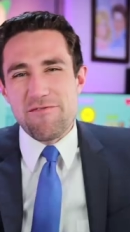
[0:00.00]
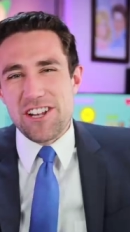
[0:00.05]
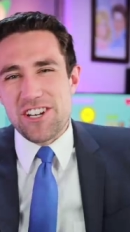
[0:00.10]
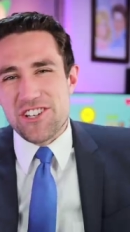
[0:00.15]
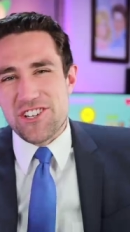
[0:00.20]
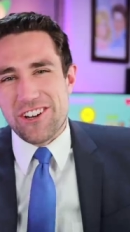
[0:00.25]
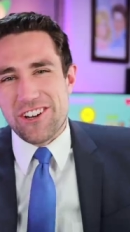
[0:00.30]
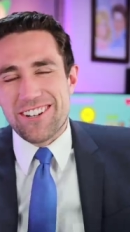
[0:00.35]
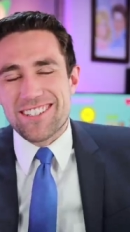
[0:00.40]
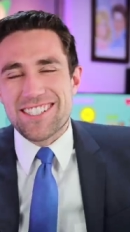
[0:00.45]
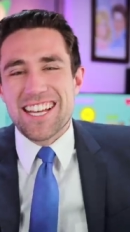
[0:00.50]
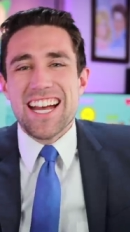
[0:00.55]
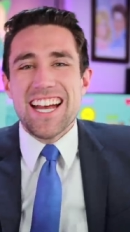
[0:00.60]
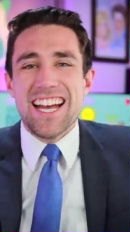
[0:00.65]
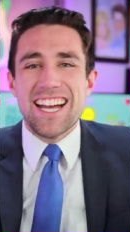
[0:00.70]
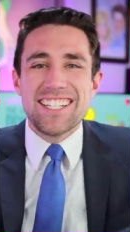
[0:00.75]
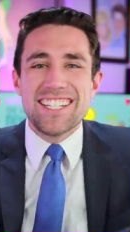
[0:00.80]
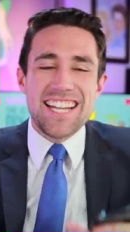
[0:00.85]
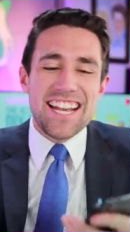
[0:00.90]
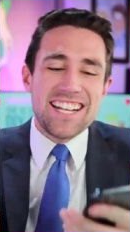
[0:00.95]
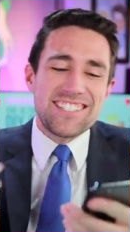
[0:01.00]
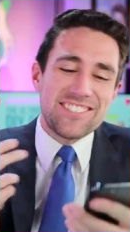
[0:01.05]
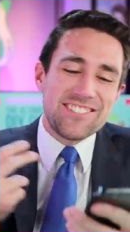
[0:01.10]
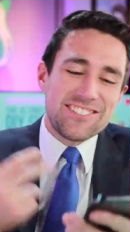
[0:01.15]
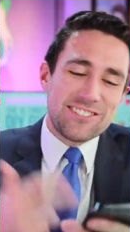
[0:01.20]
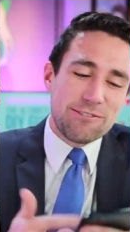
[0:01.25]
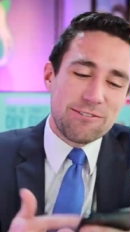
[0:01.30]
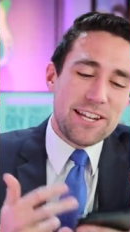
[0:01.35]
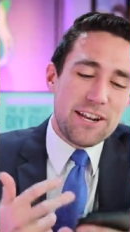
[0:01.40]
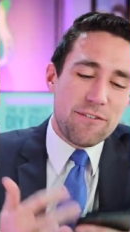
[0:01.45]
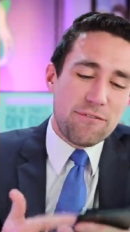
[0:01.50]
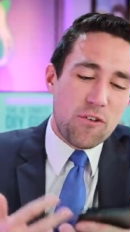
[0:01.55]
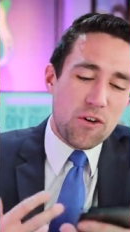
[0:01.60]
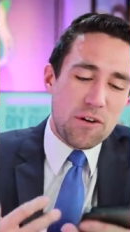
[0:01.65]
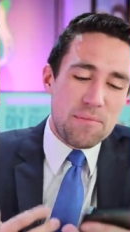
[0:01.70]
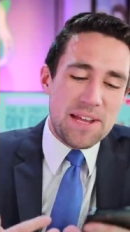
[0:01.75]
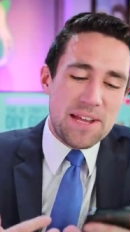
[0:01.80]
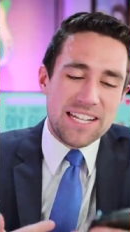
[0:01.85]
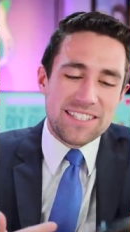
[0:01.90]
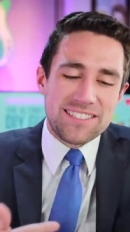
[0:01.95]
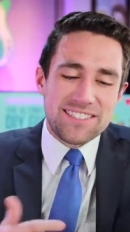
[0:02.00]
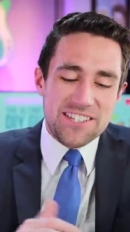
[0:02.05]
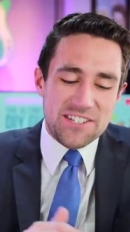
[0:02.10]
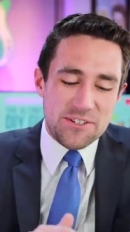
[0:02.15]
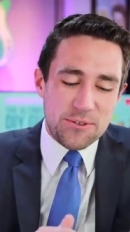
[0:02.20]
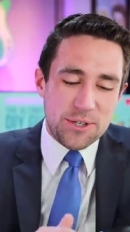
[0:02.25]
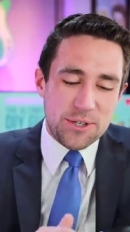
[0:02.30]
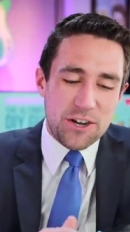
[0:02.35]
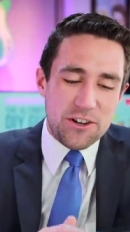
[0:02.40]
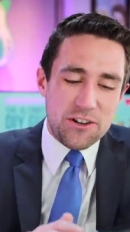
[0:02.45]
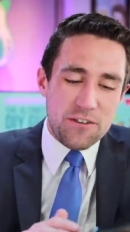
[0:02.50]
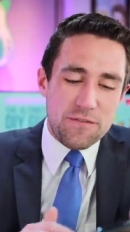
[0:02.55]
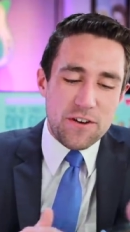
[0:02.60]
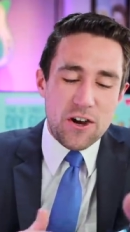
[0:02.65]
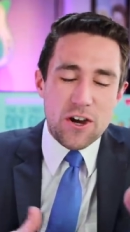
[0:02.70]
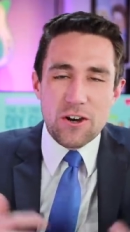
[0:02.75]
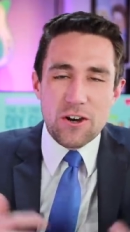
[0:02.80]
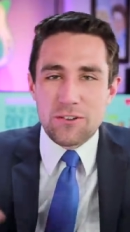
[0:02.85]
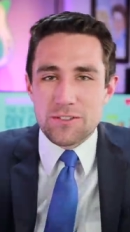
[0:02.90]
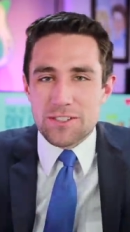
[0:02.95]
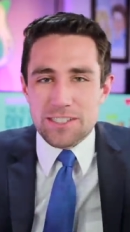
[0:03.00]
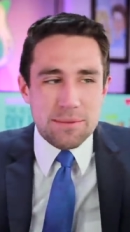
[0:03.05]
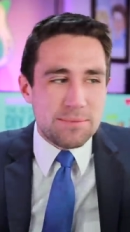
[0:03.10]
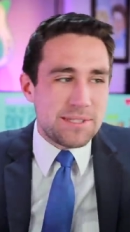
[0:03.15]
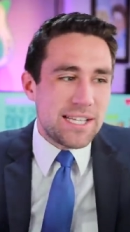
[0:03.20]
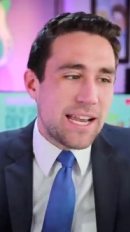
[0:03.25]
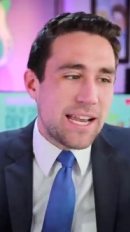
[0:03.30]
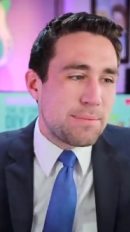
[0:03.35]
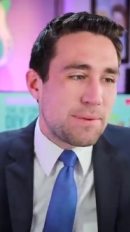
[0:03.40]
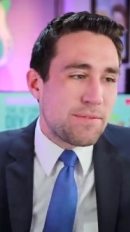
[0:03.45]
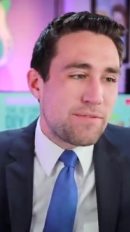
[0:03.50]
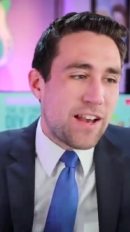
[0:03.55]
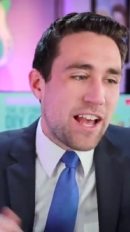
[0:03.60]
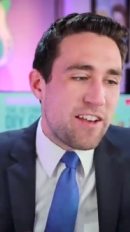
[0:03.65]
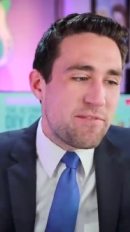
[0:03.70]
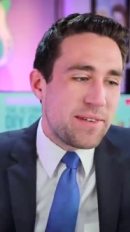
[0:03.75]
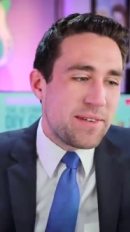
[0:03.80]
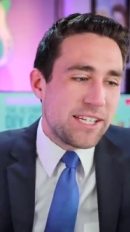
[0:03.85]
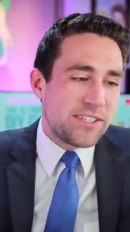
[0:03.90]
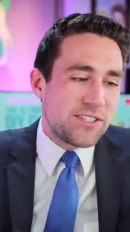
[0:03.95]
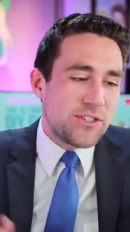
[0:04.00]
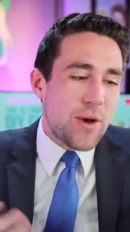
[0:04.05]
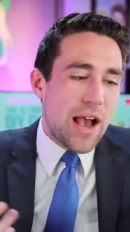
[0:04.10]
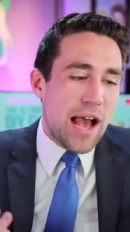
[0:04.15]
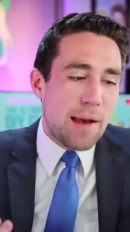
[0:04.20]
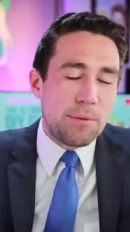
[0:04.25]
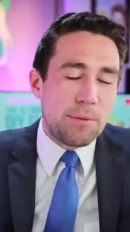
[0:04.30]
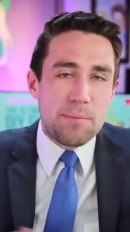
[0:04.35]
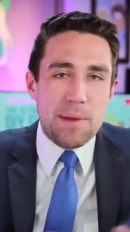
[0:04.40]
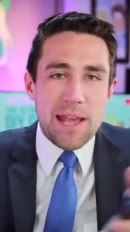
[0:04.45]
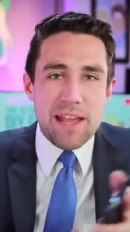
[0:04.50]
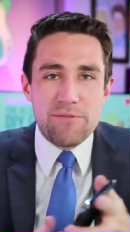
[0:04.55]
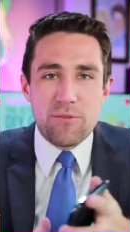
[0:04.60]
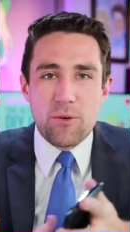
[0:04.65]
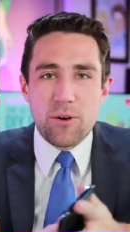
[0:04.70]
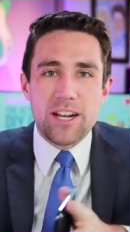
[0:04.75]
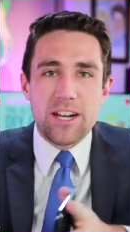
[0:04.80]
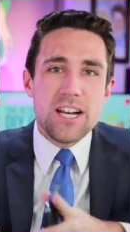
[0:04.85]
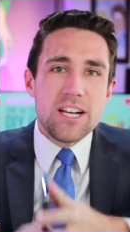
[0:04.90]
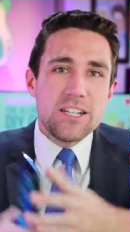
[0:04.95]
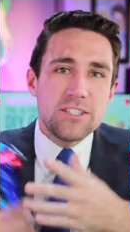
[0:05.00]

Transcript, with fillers: insurance. It takes you three to four minutes to do it on your phone. Some say up to five minutes. You Apple pay for it.